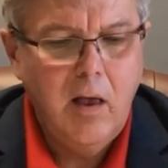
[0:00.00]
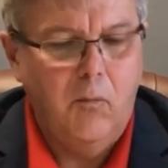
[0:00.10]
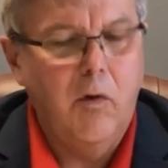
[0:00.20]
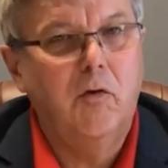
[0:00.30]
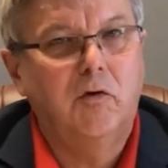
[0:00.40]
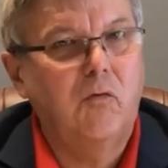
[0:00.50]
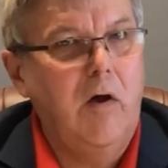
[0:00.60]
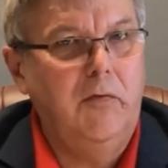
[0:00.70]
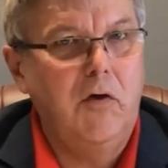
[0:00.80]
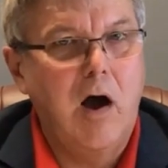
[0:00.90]
whether it's
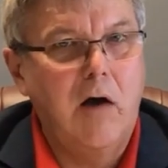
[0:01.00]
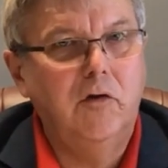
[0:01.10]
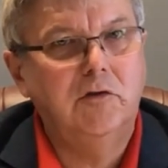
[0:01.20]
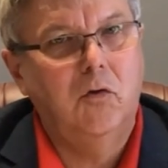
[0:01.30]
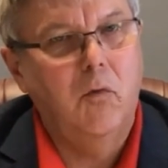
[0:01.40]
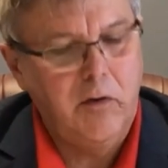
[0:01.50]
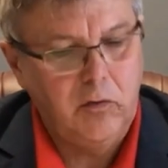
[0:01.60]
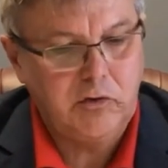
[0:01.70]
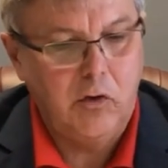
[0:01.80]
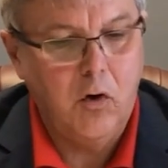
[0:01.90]
around the office or
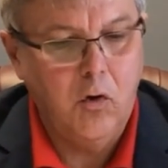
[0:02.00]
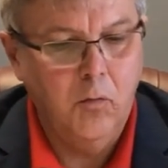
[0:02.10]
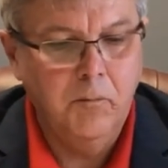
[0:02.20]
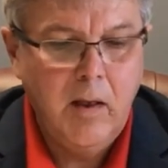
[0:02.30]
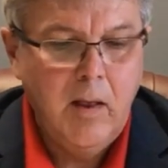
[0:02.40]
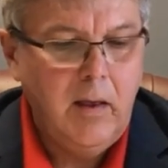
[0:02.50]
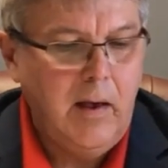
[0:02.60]
whether it's your home,